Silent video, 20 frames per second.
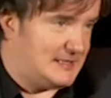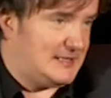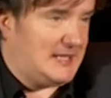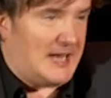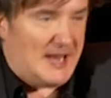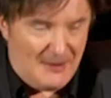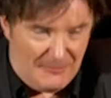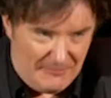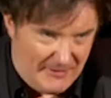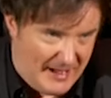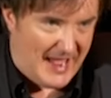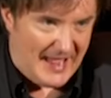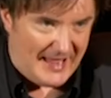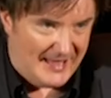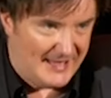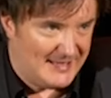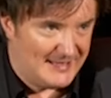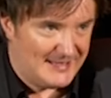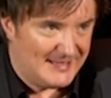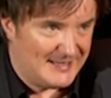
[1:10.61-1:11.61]
stay away!
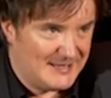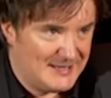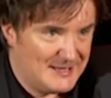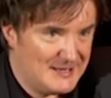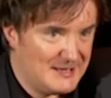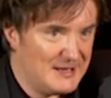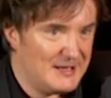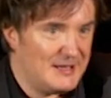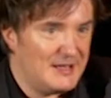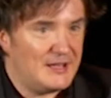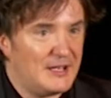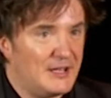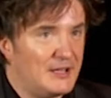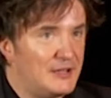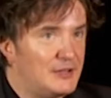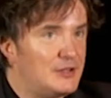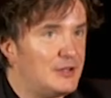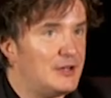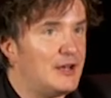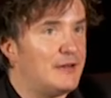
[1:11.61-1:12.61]

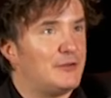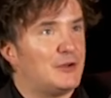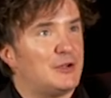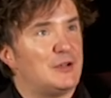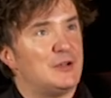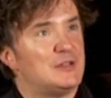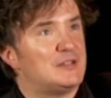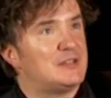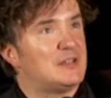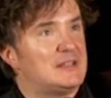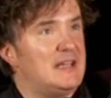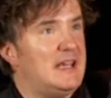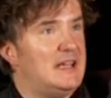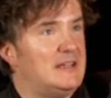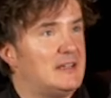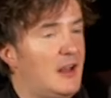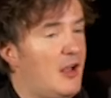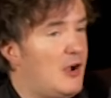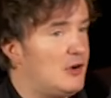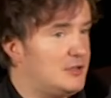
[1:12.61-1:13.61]
They're never going to
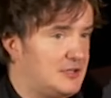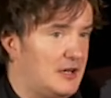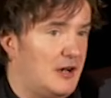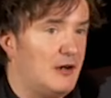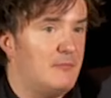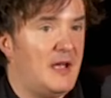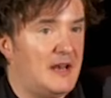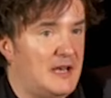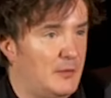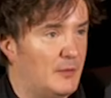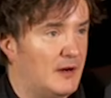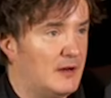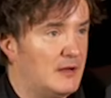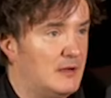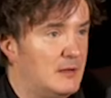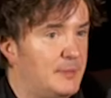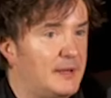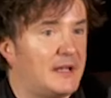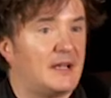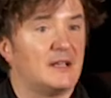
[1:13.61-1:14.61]
succeed long-term anywhere.
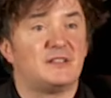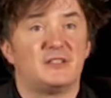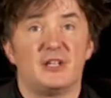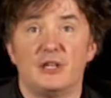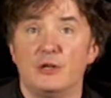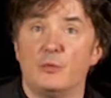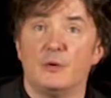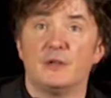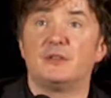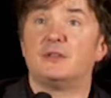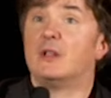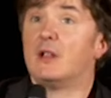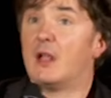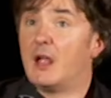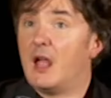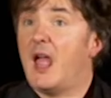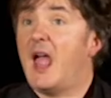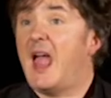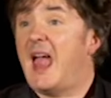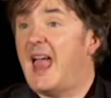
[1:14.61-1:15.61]
Because you know what?
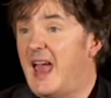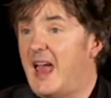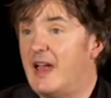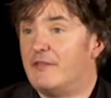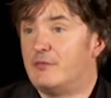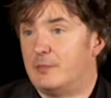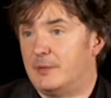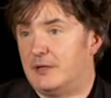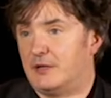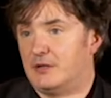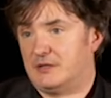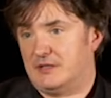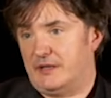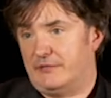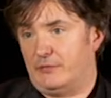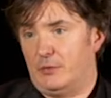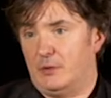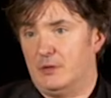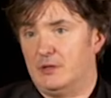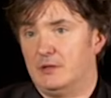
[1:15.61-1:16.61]
Everybody goes
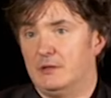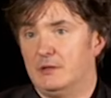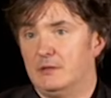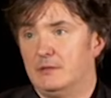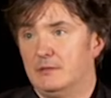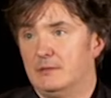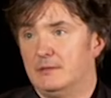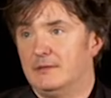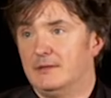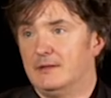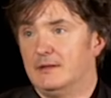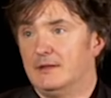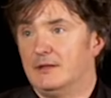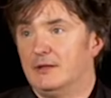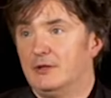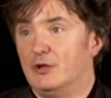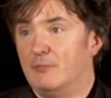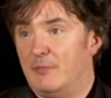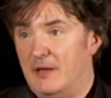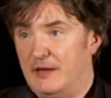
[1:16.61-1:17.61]
everywhere.
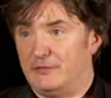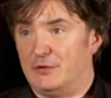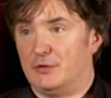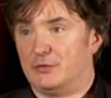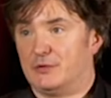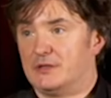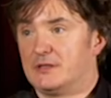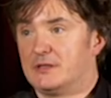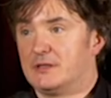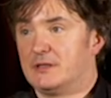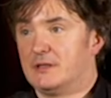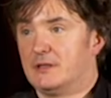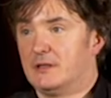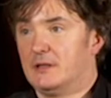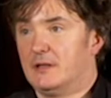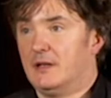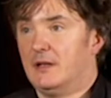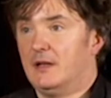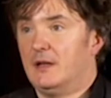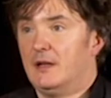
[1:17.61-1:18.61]
You may have noticed.
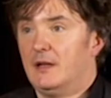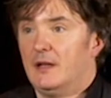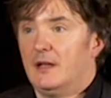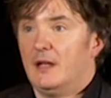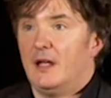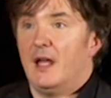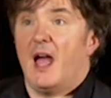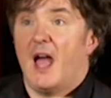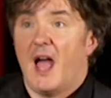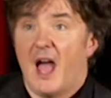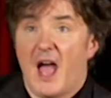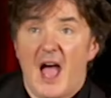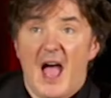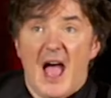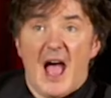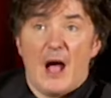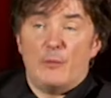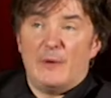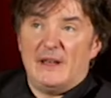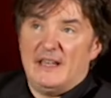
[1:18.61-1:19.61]

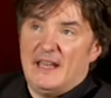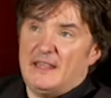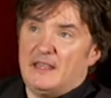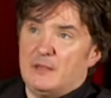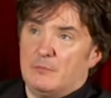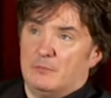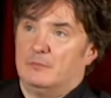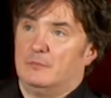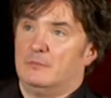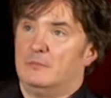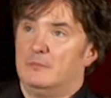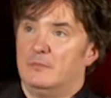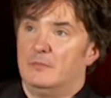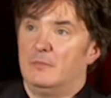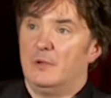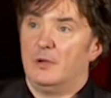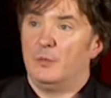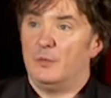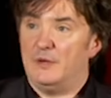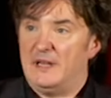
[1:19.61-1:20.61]
And we need them.
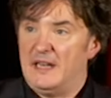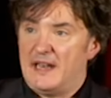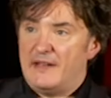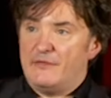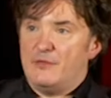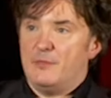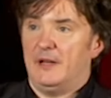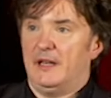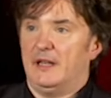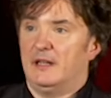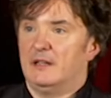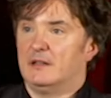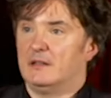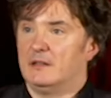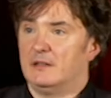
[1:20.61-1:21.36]
We need everybody.